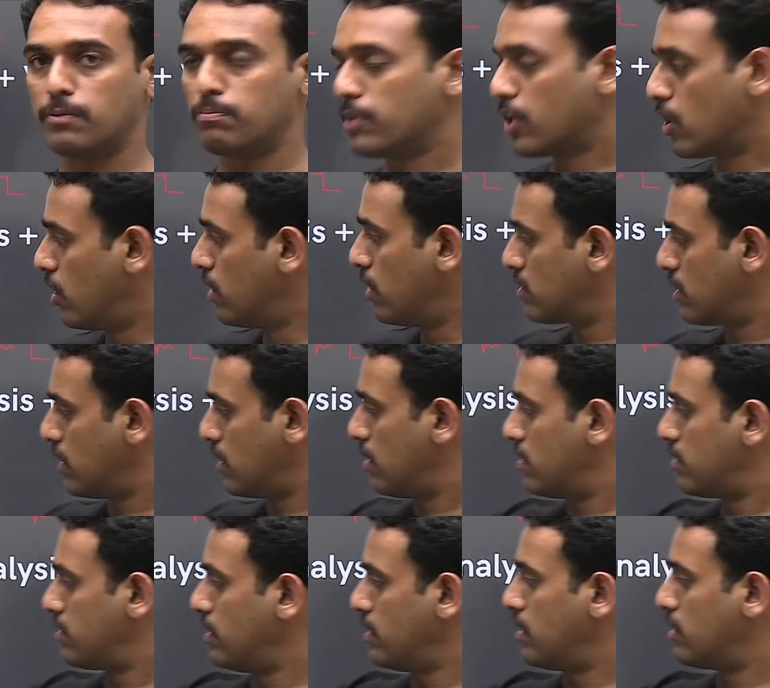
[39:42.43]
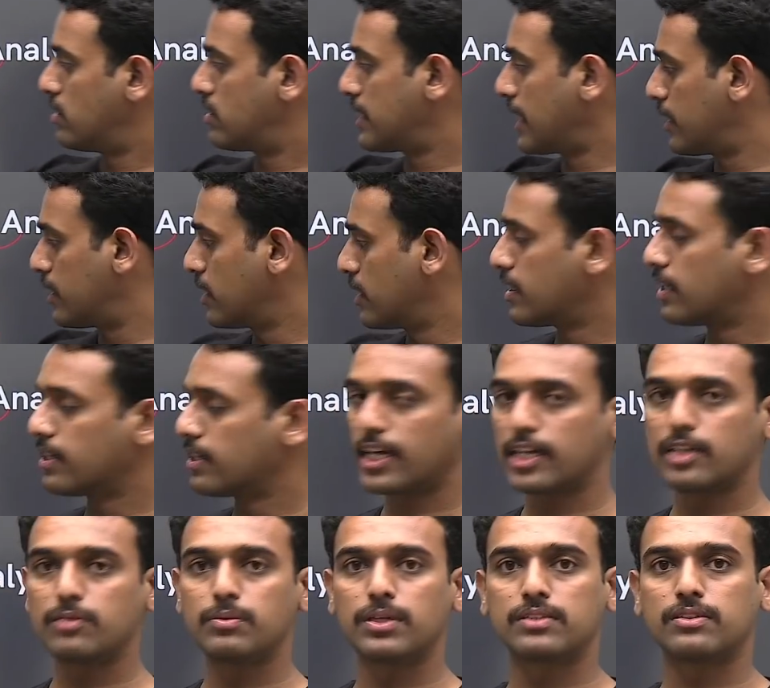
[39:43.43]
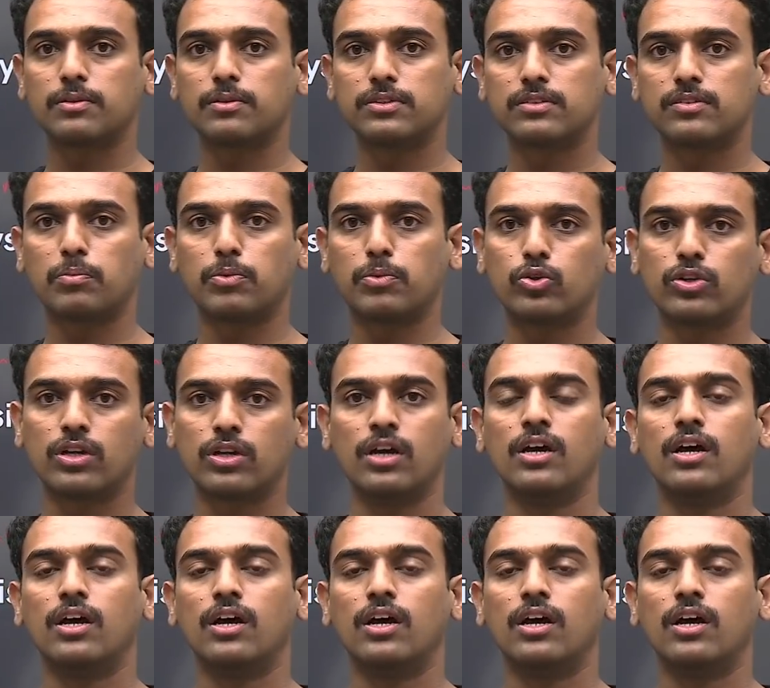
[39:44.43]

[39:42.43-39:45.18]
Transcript: because see, statics and dynamics is about